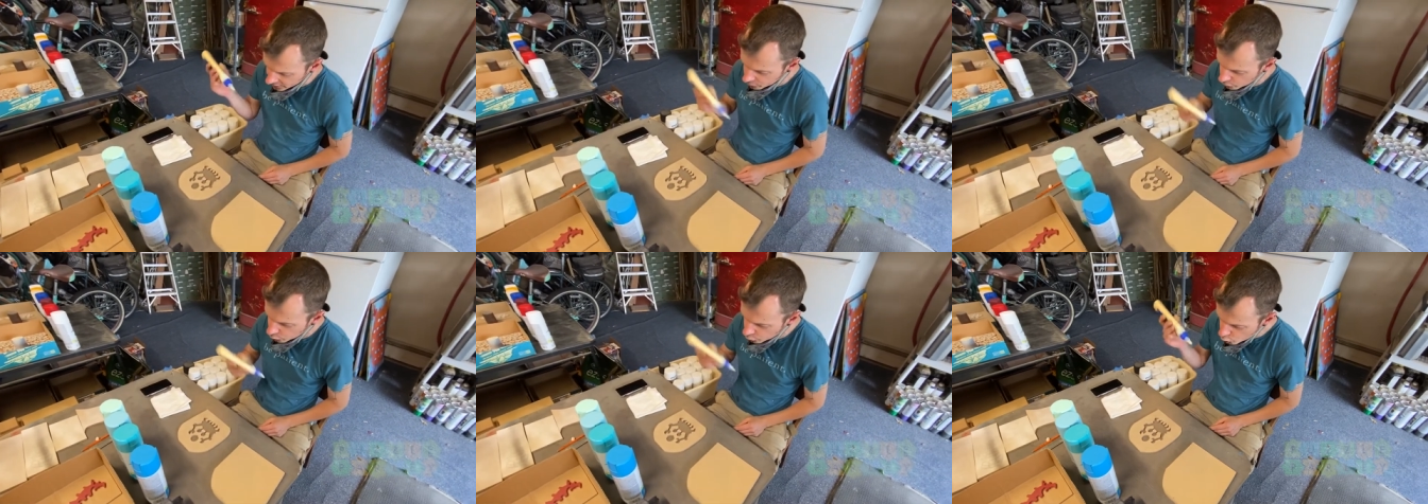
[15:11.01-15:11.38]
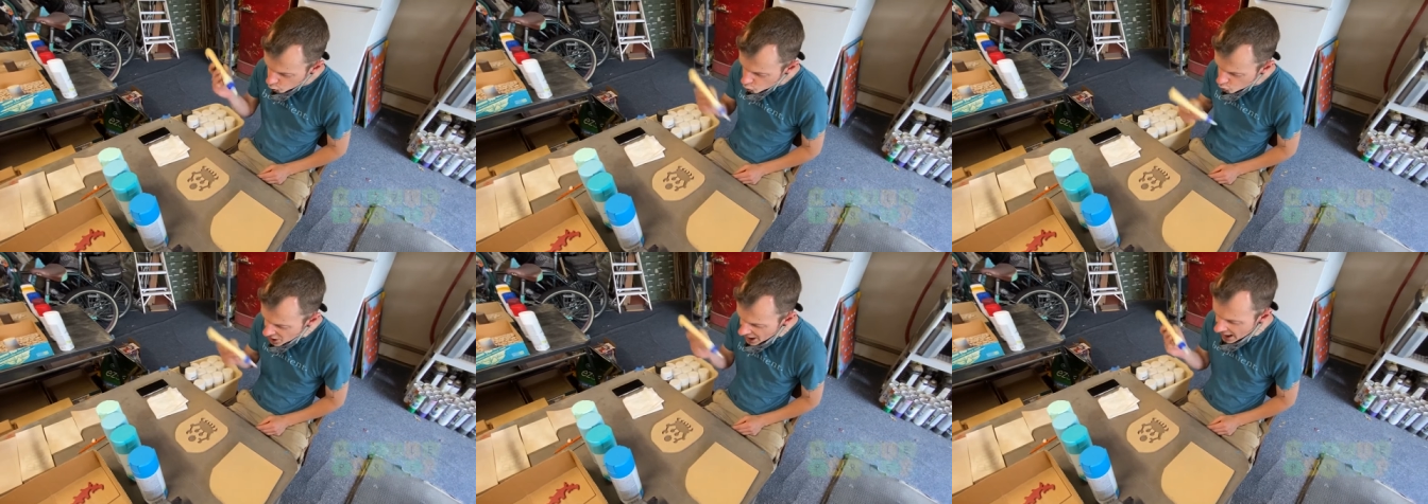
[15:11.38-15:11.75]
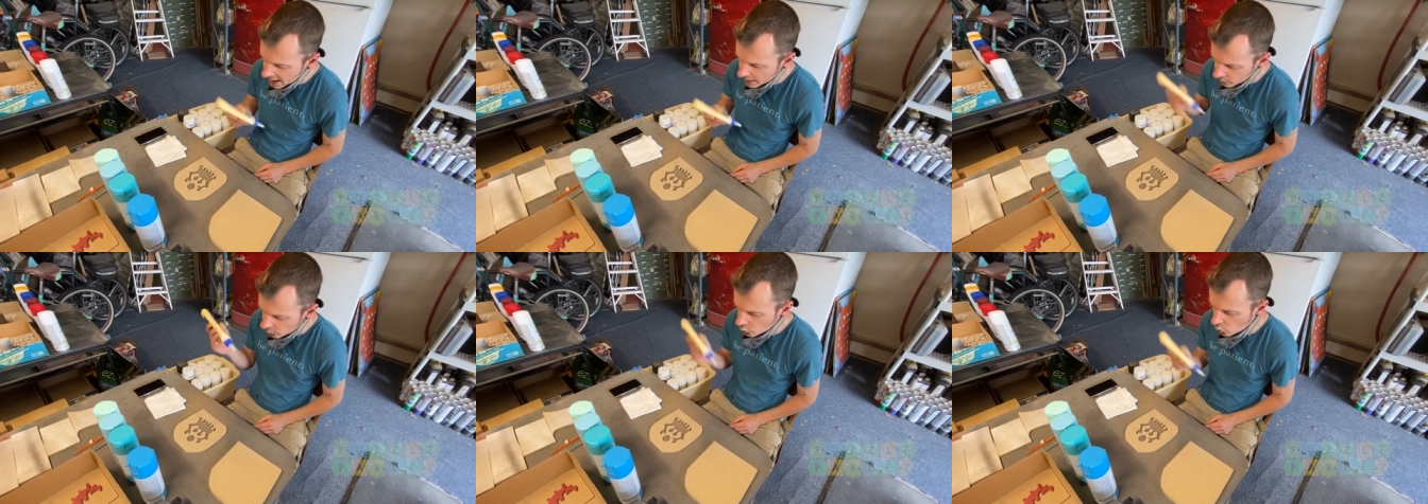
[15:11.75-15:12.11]
You do
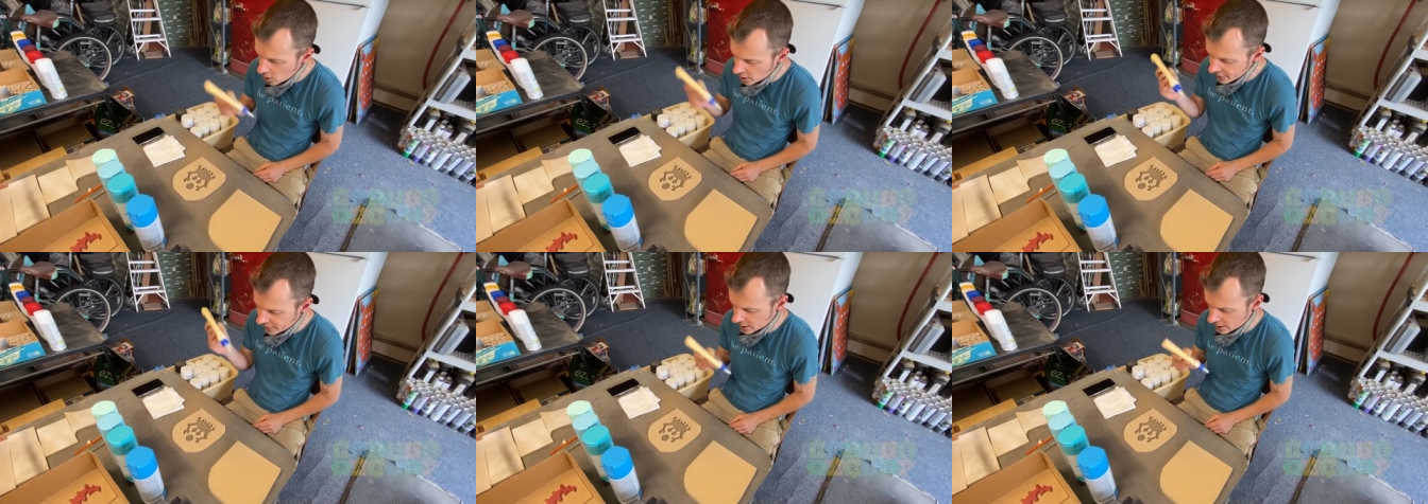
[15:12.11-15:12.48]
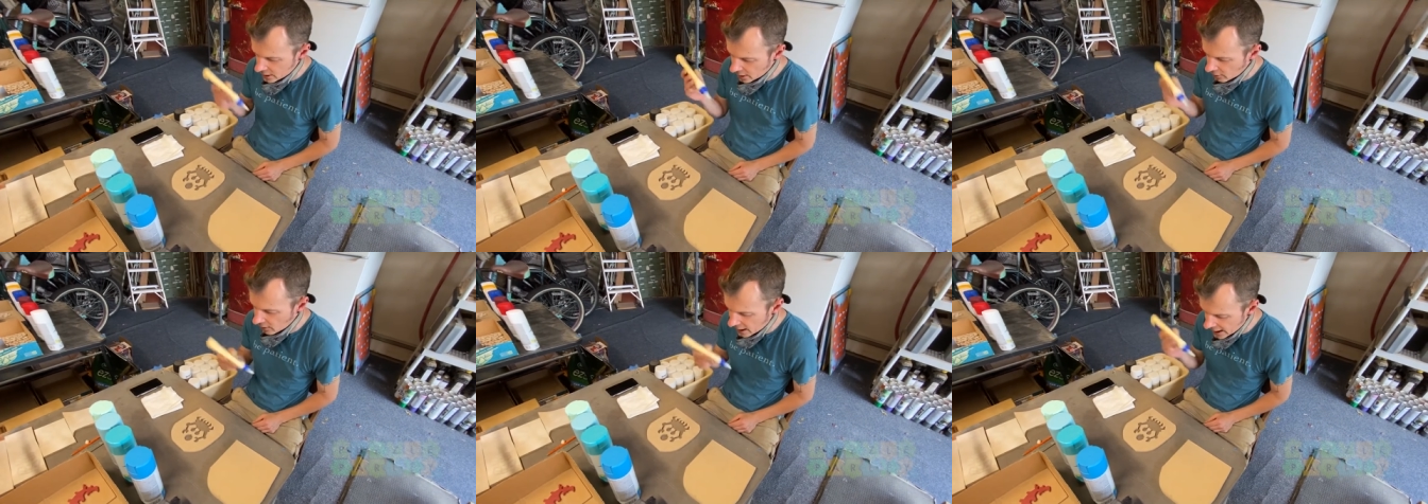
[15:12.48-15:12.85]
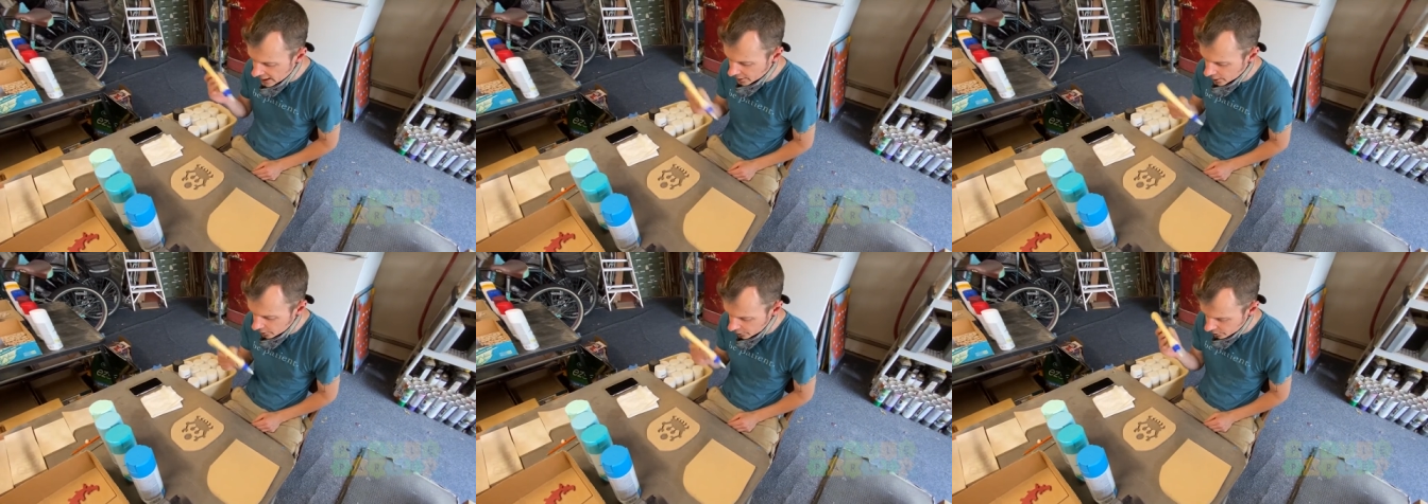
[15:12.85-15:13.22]
not want a lot
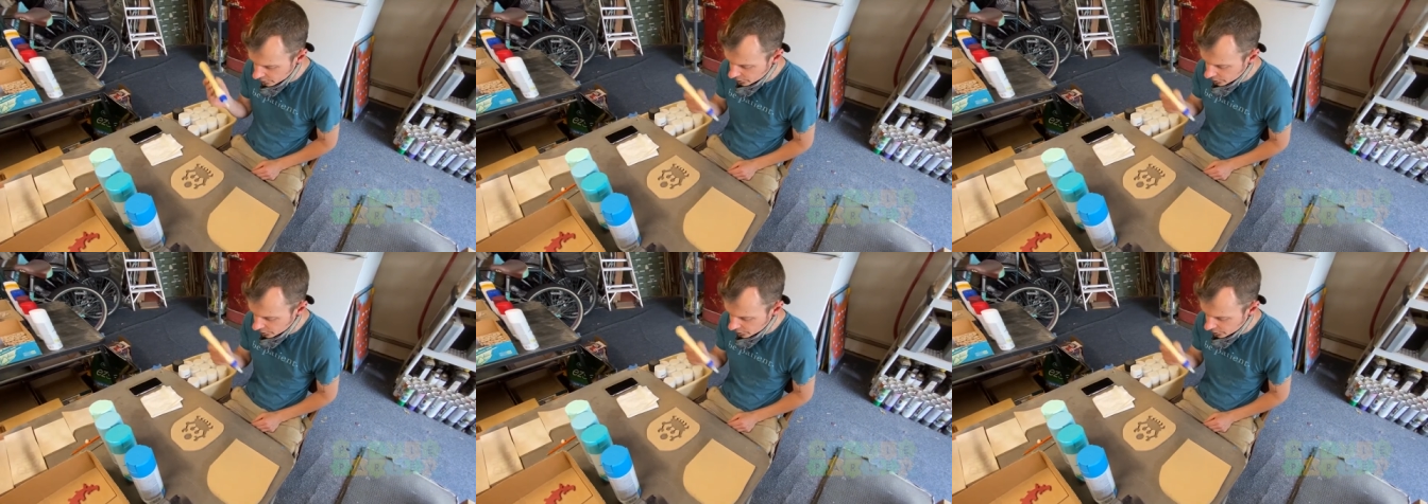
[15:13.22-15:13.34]
of glue.